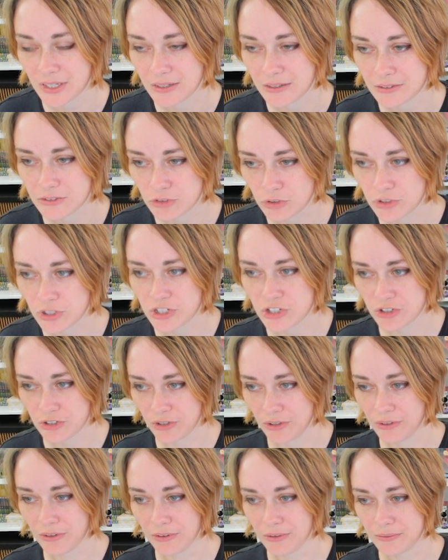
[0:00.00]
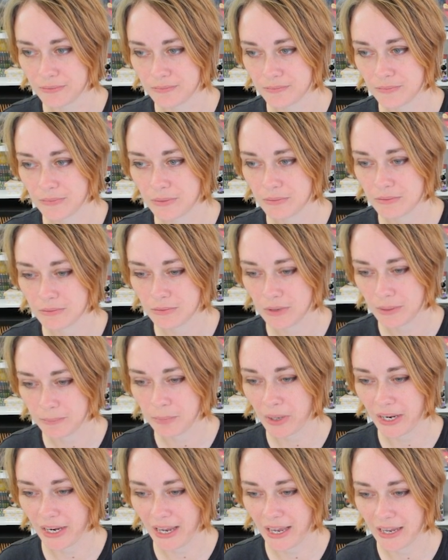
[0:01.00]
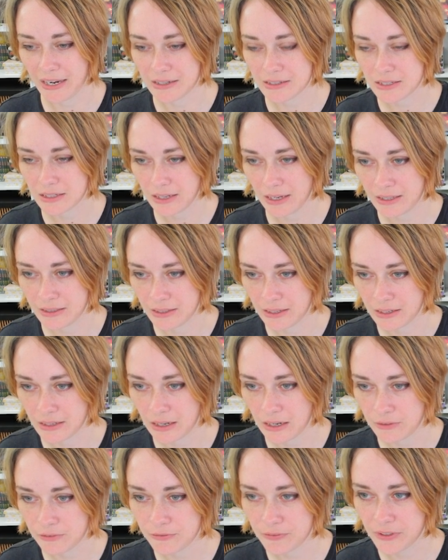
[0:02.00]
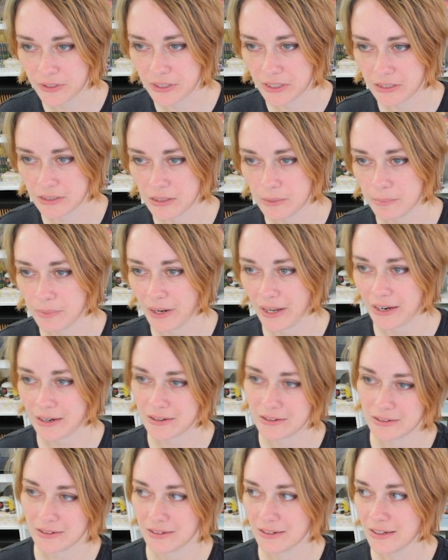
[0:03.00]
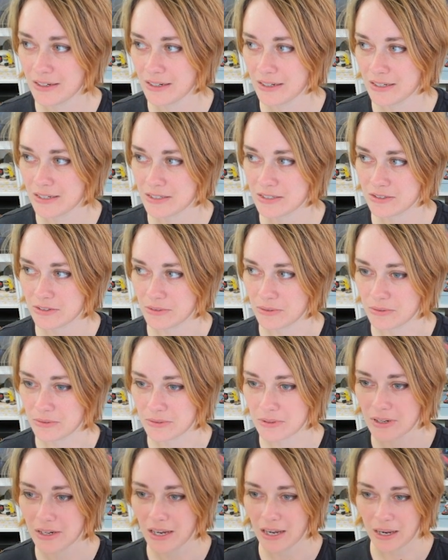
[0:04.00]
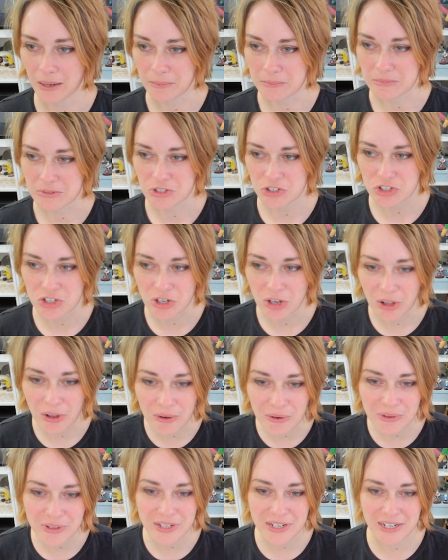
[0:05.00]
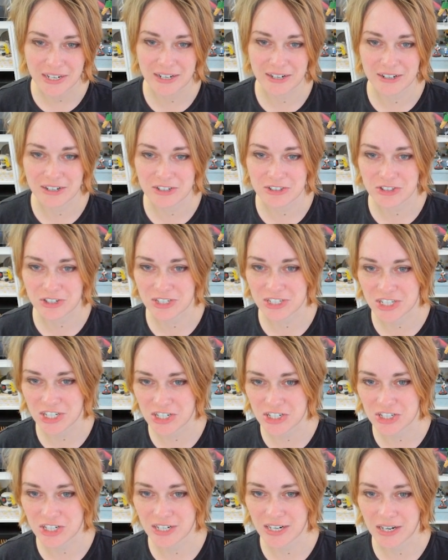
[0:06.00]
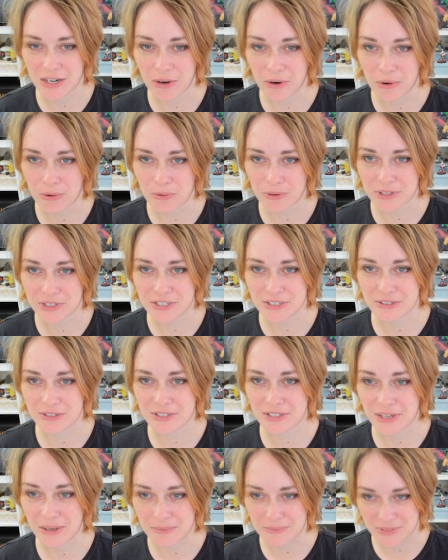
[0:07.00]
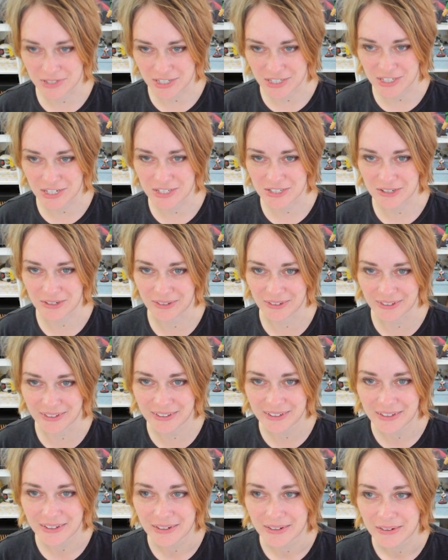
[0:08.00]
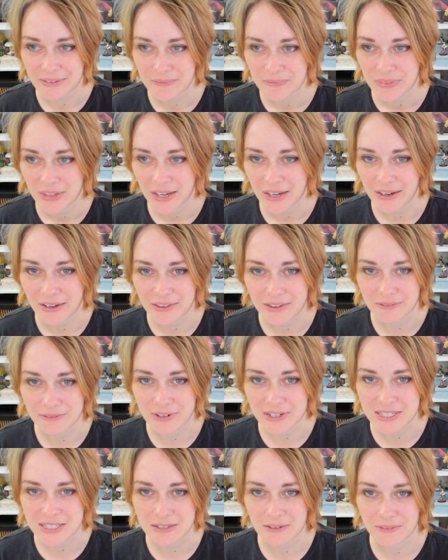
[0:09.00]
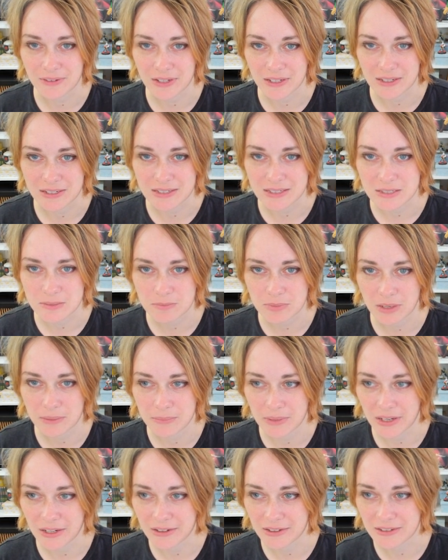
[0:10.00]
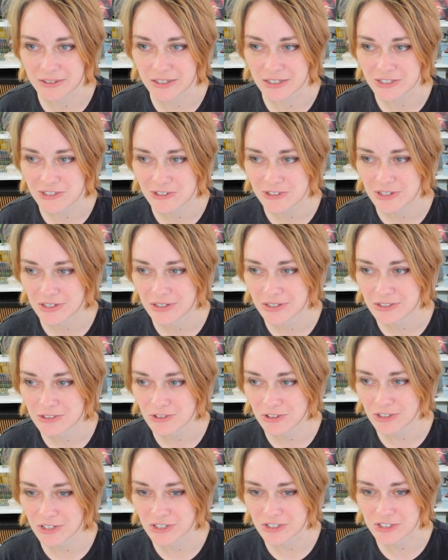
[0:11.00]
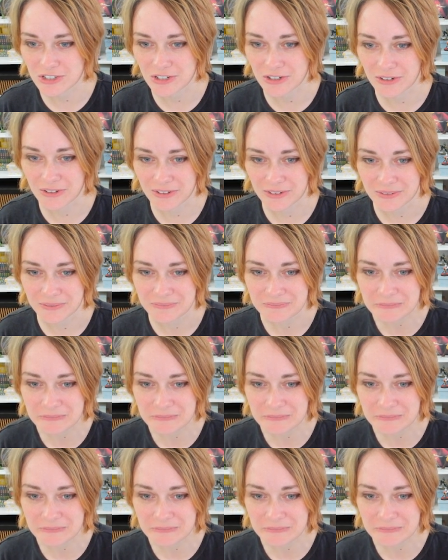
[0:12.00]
traditional by hand, and then I filled in the black. So I'm slowly here transitioning over to some digital. The rest of it is primarily traditional.